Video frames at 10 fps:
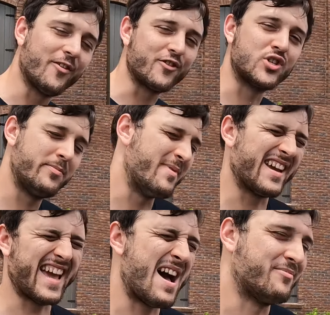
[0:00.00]
dream and make
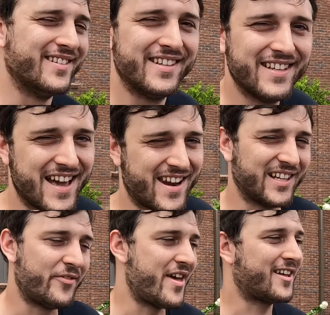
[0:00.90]
it happen, and I
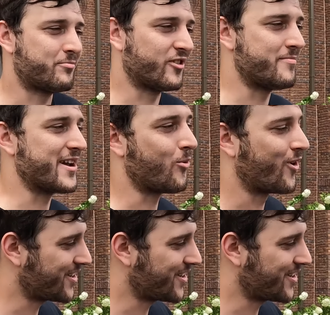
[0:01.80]
let the experts make it work.